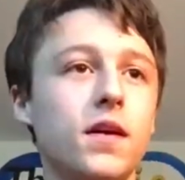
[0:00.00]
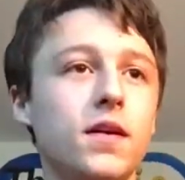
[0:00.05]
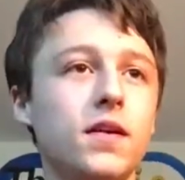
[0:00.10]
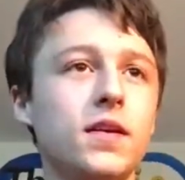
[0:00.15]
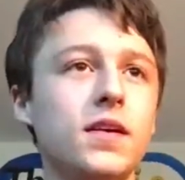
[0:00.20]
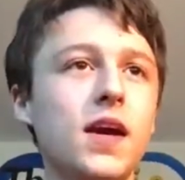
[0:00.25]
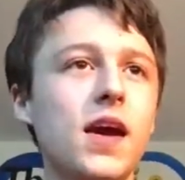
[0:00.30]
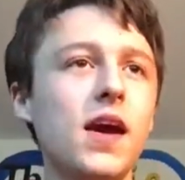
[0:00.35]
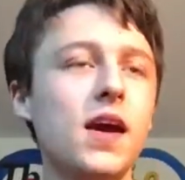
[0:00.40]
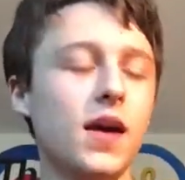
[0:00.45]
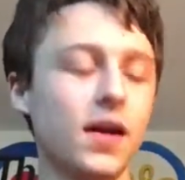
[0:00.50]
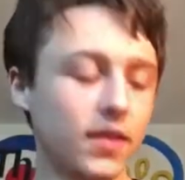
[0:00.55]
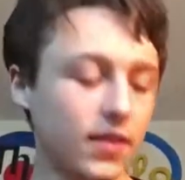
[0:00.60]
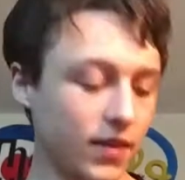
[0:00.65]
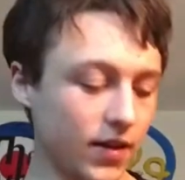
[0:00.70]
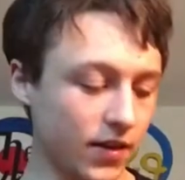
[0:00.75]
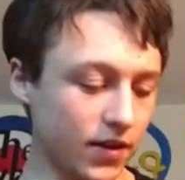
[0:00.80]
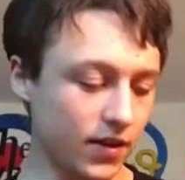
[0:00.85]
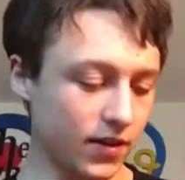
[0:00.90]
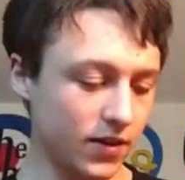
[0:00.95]
Yeah, I
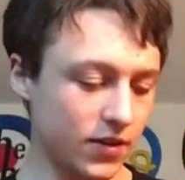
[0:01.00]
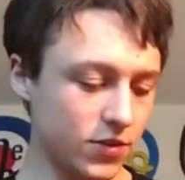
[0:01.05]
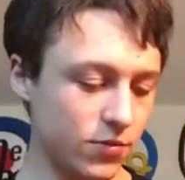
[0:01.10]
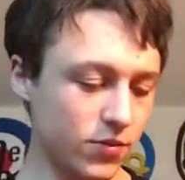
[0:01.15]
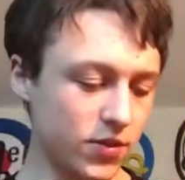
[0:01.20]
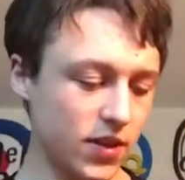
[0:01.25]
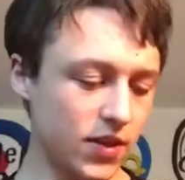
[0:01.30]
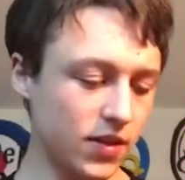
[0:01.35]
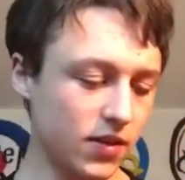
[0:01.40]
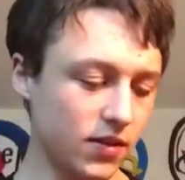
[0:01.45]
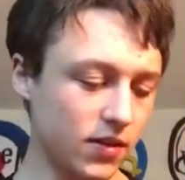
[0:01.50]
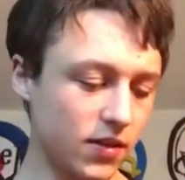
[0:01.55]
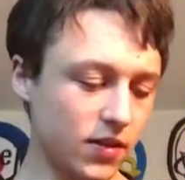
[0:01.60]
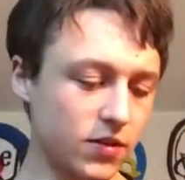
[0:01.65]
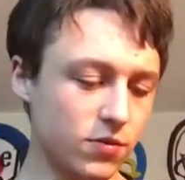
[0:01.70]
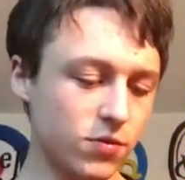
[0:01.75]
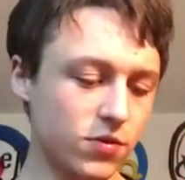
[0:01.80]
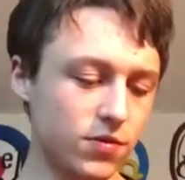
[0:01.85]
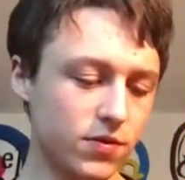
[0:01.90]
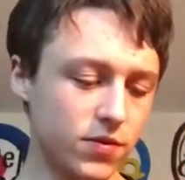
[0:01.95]
think this was
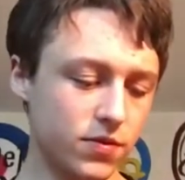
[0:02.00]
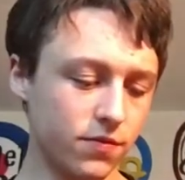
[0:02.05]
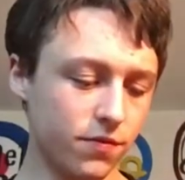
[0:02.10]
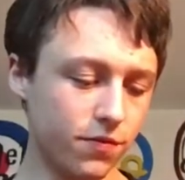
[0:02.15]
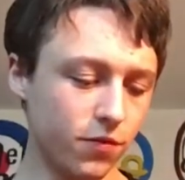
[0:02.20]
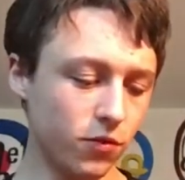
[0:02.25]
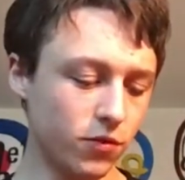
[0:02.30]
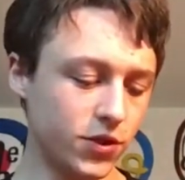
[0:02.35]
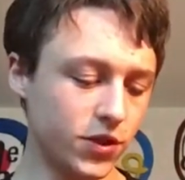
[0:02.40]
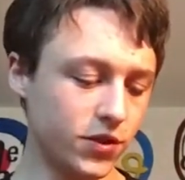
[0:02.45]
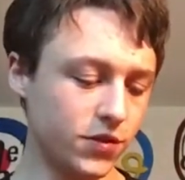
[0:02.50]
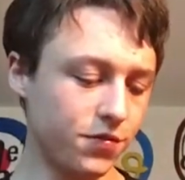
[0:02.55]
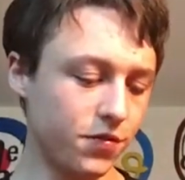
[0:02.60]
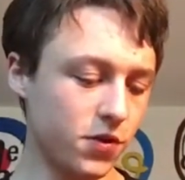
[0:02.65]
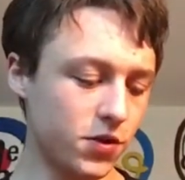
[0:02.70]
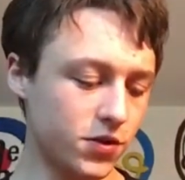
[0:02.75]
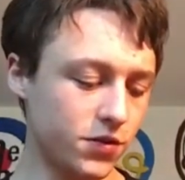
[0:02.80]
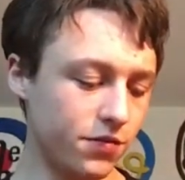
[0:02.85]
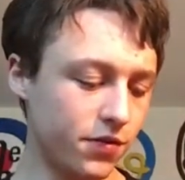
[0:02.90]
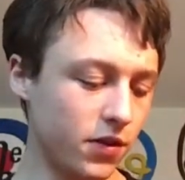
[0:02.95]
Fulci's
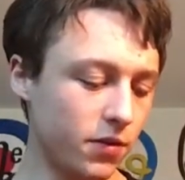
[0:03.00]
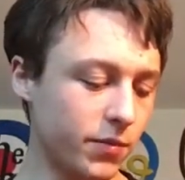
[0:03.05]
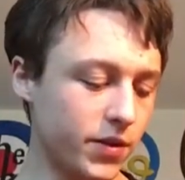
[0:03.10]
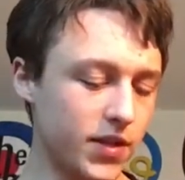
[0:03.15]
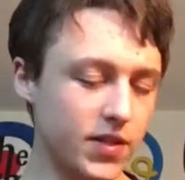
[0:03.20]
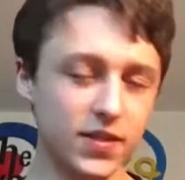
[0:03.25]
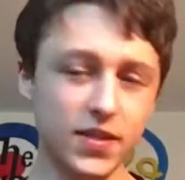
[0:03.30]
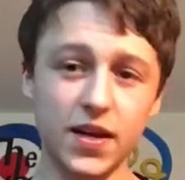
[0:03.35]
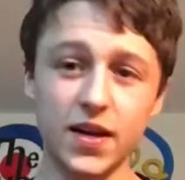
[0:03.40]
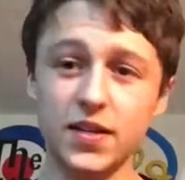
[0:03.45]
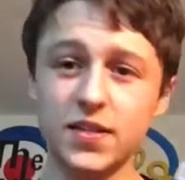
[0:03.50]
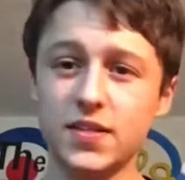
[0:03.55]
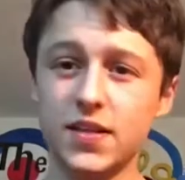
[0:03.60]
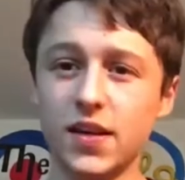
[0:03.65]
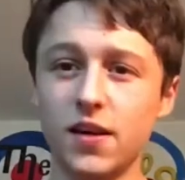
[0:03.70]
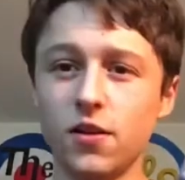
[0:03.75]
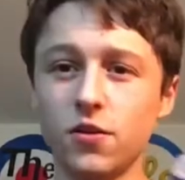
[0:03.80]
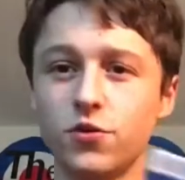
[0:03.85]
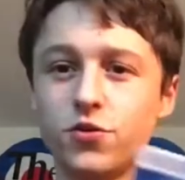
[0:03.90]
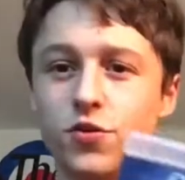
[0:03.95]
first film in his Gates to
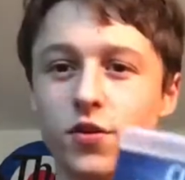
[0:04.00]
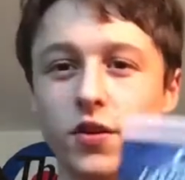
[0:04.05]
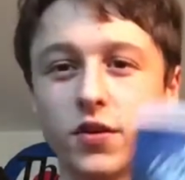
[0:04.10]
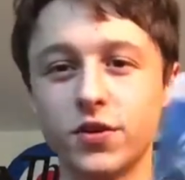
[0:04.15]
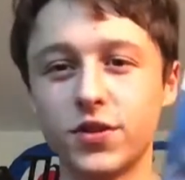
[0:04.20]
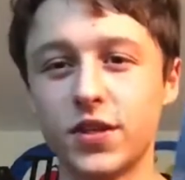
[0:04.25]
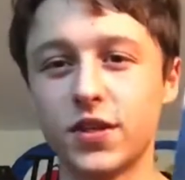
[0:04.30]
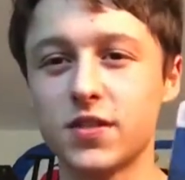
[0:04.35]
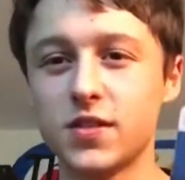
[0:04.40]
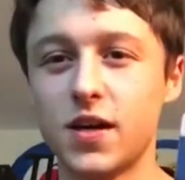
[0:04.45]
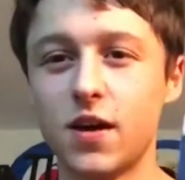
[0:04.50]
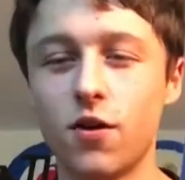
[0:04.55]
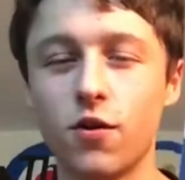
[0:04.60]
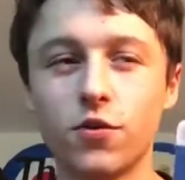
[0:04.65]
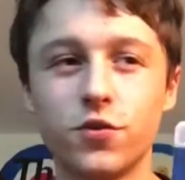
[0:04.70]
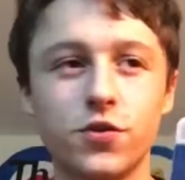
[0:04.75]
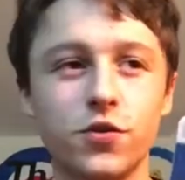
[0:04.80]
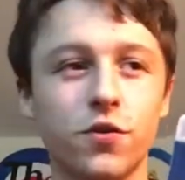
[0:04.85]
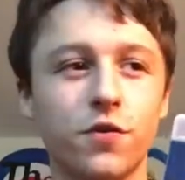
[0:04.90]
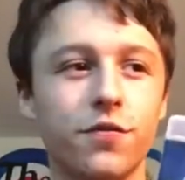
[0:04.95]
Hell trilogy, because that
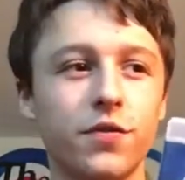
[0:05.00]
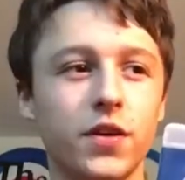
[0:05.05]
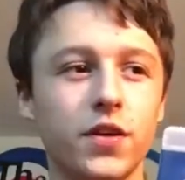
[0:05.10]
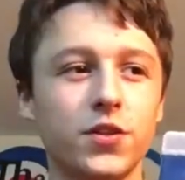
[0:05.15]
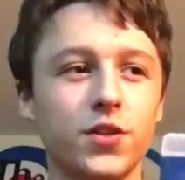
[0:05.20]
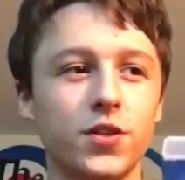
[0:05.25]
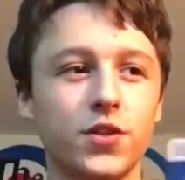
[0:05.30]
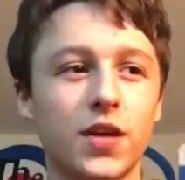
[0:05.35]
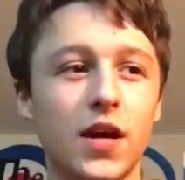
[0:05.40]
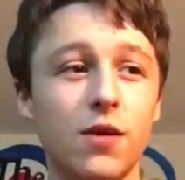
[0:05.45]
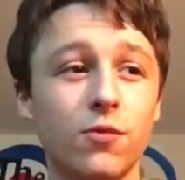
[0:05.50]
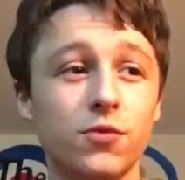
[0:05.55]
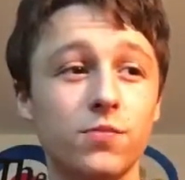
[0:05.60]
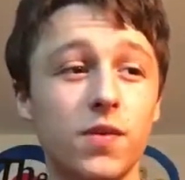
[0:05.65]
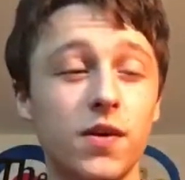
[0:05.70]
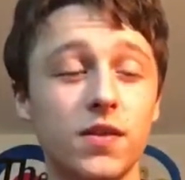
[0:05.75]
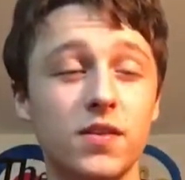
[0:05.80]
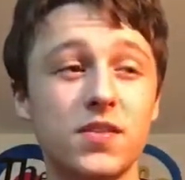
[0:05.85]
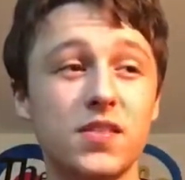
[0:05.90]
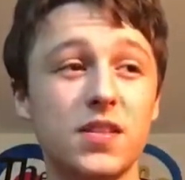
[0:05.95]
also featured House by the